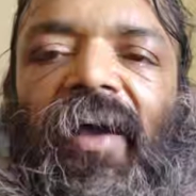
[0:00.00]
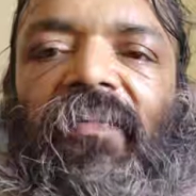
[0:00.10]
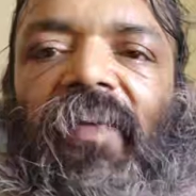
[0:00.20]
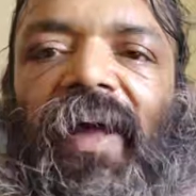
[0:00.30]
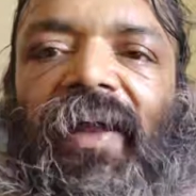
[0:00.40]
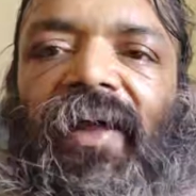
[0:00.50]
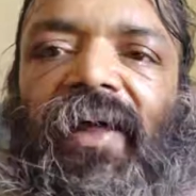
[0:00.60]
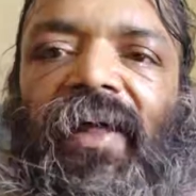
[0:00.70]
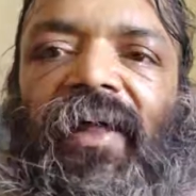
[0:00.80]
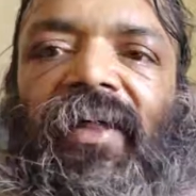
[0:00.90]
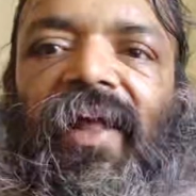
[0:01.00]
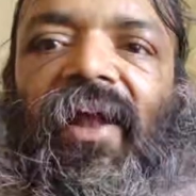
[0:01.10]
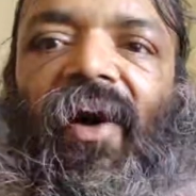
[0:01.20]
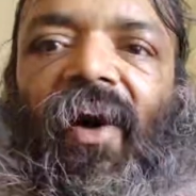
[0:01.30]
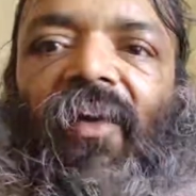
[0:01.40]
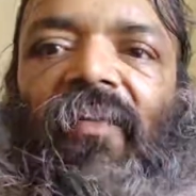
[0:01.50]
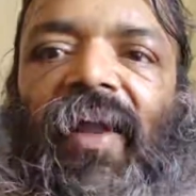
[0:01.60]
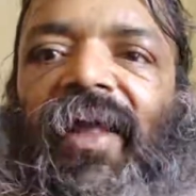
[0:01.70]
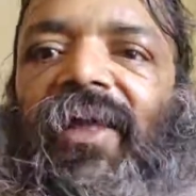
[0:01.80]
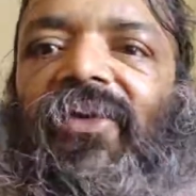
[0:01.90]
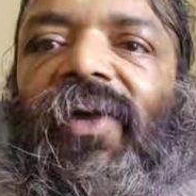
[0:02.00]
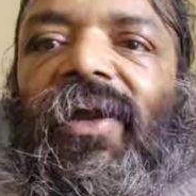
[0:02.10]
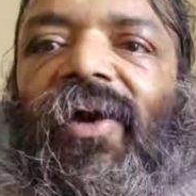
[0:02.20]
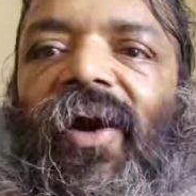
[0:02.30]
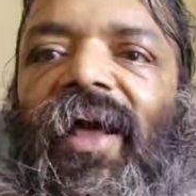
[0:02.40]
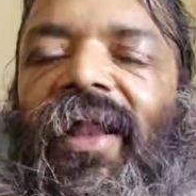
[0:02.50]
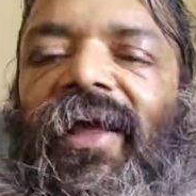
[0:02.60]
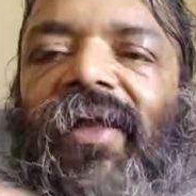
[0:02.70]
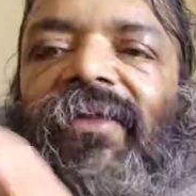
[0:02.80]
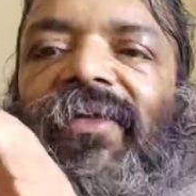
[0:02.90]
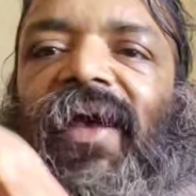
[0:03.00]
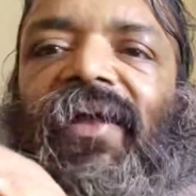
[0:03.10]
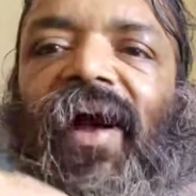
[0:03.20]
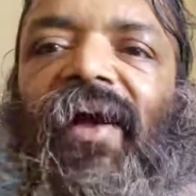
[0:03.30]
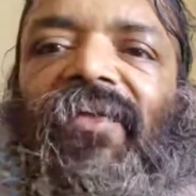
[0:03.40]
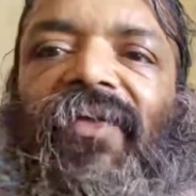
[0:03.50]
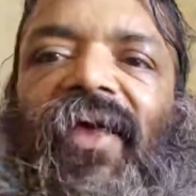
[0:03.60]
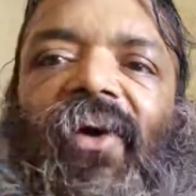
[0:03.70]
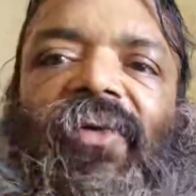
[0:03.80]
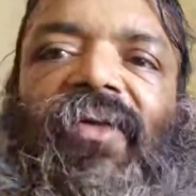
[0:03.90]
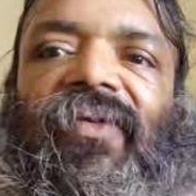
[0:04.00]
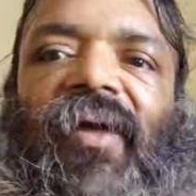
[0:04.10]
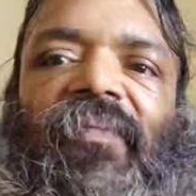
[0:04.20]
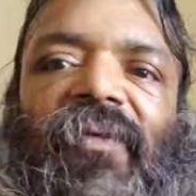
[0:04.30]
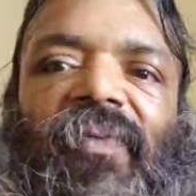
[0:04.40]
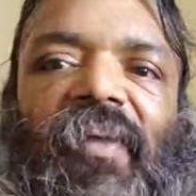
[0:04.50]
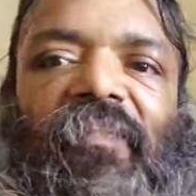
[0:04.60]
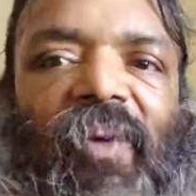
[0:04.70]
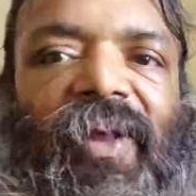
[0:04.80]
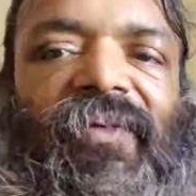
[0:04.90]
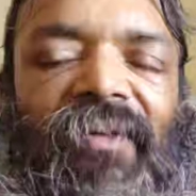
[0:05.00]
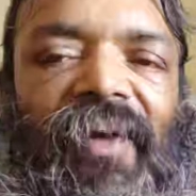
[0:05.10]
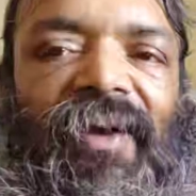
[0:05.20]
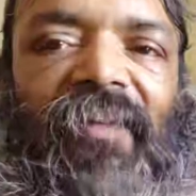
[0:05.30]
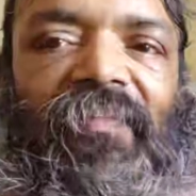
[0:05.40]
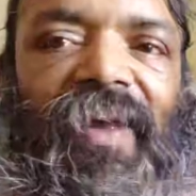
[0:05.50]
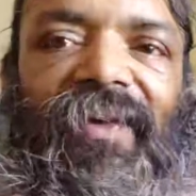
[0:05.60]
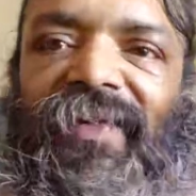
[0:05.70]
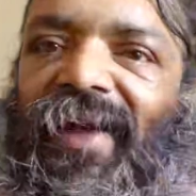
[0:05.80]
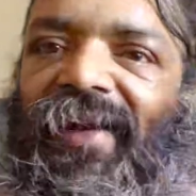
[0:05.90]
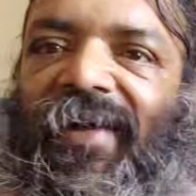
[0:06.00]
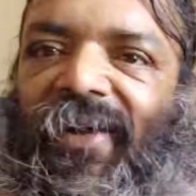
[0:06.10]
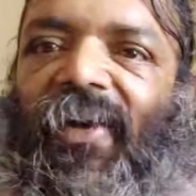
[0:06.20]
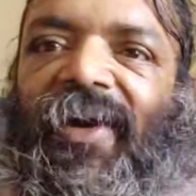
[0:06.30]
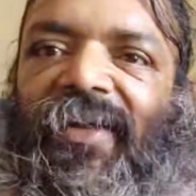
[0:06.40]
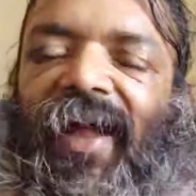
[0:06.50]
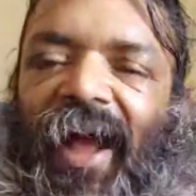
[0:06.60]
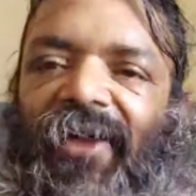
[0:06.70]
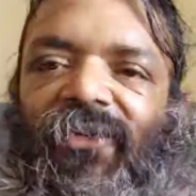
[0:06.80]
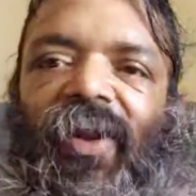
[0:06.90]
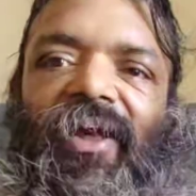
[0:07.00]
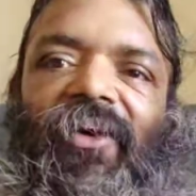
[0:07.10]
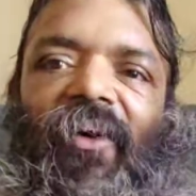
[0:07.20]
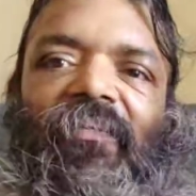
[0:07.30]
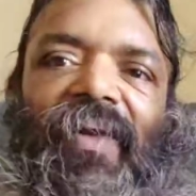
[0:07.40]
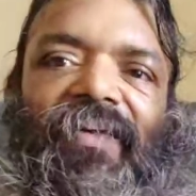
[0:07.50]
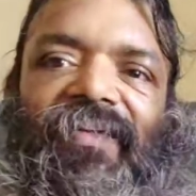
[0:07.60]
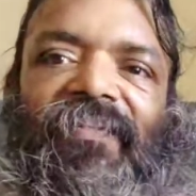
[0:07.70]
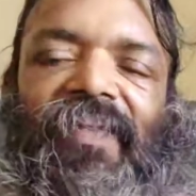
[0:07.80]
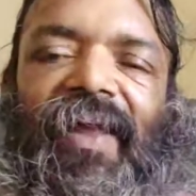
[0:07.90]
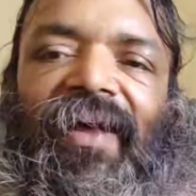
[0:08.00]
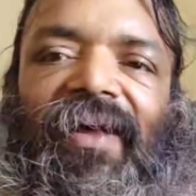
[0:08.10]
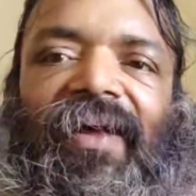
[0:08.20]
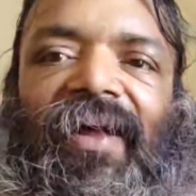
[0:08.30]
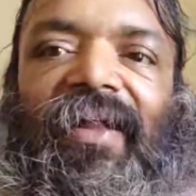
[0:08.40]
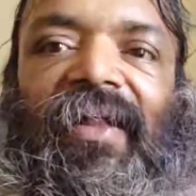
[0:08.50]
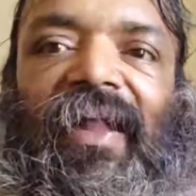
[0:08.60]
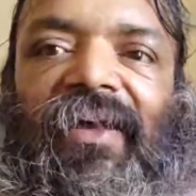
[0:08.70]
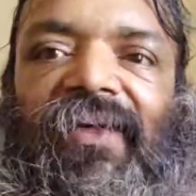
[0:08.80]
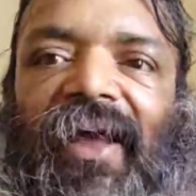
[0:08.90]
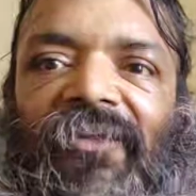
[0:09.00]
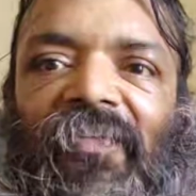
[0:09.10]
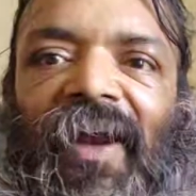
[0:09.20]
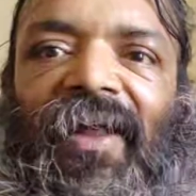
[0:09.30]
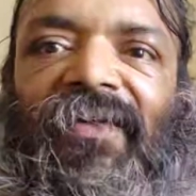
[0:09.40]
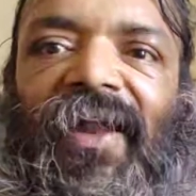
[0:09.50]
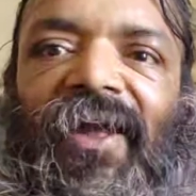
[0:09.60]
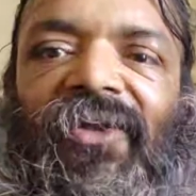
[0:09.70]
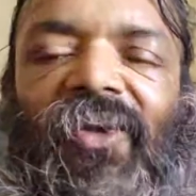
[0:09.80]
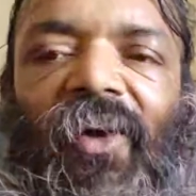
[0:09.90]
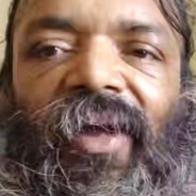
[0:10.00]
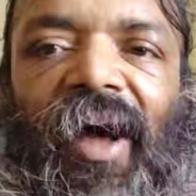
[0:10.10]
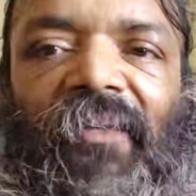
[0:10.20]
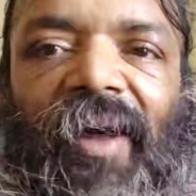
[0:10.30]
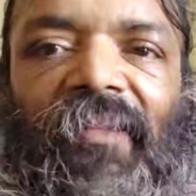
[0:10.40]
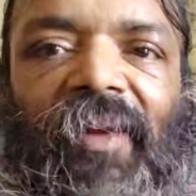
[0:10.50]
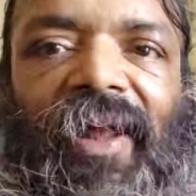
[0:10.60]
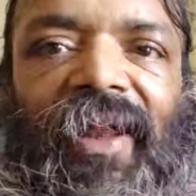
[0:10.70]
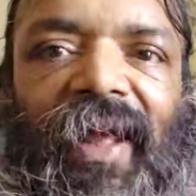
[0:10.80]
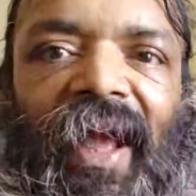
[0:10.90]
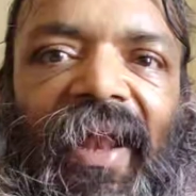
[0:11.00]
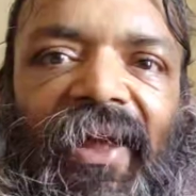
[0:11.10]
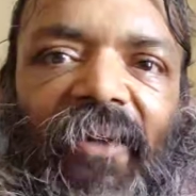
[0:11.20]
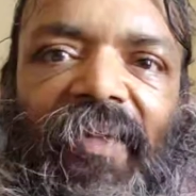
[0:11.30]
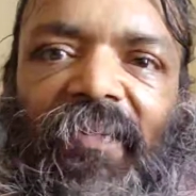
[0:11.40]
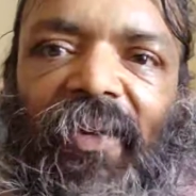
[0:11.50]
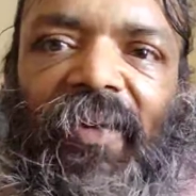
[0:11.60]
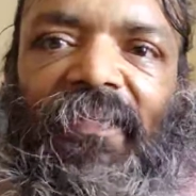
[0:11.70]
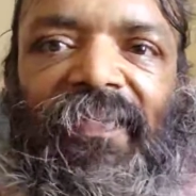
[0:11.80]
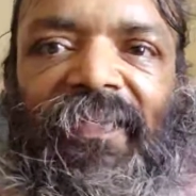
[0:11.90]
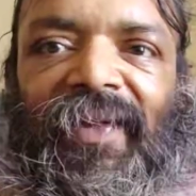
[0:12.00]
phi plane, then how many unit area change I see on the surface where position vector P is there? Now it is actually complex. This explanation is not available in any of the book.